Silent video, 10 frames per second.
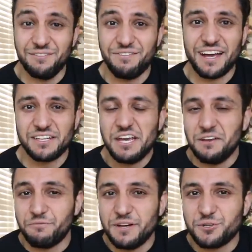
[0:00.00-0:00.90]
In fact,
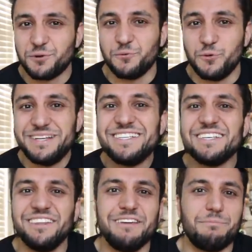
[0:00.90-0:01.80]
Fraser
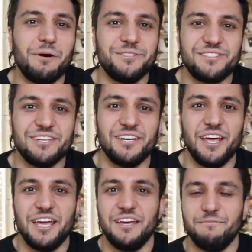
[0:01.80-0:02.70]
recently
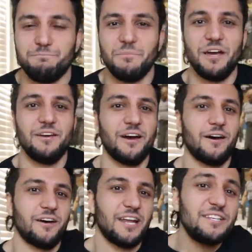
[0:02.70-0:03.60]
posted a, a
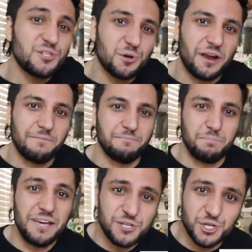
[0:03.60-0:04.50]
uh, an
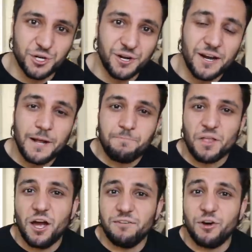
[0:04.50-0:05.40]
Instagram picture
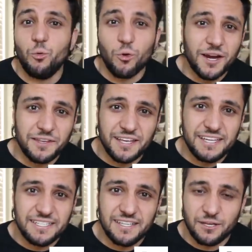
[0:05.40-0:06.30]
of a workout that
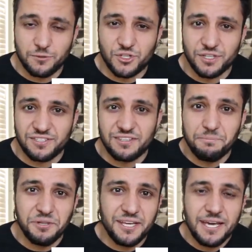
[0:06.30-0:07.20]
he did that was just
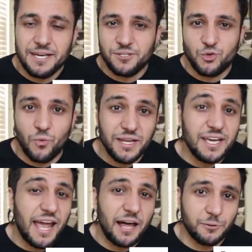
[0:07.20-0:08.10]
simply 20
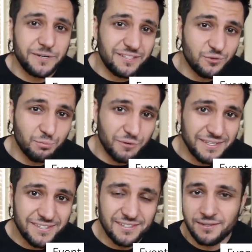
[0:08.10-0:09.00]
calorie
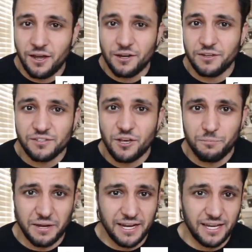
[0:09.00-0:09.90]
sprints on an
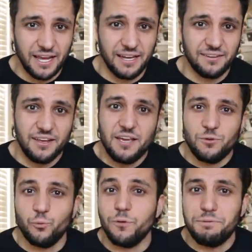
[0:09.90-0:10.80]
assault bike and
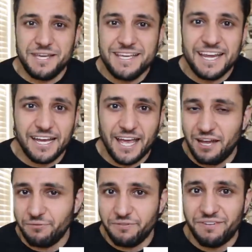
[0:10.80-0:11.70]
repeating
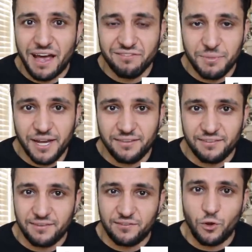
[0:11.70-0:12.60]
every five
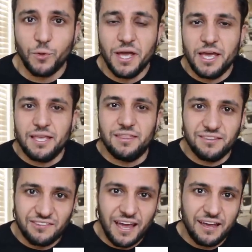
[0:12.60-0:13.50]
minutes. So
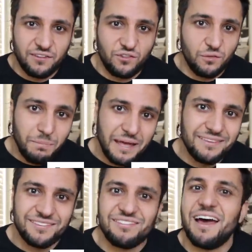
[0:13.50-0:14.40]
this guy
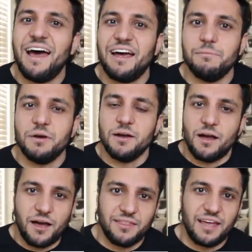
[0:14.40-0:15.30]
spends time
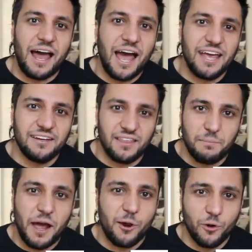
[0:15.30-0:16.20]
on that high end of
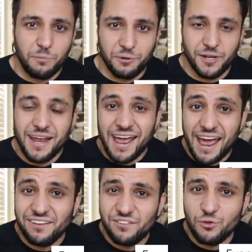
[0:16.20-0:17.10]
that power output,
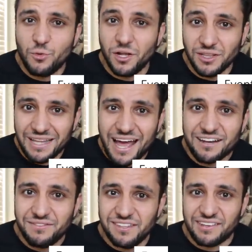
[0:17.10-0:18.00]
as do a
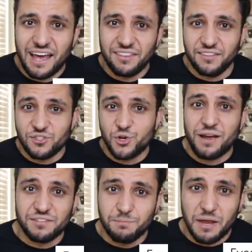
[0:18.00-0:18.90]
lot of these athletes.
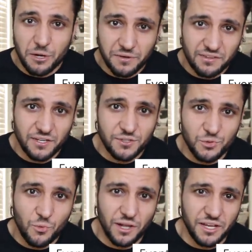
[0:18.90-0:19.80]
Travis Mayer is gonna
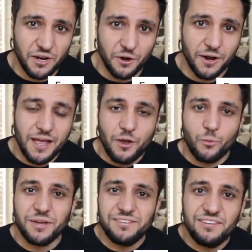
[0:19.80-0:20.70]
do well here.
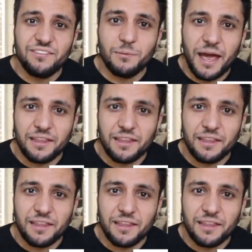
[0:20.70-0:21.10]
We're gonna see some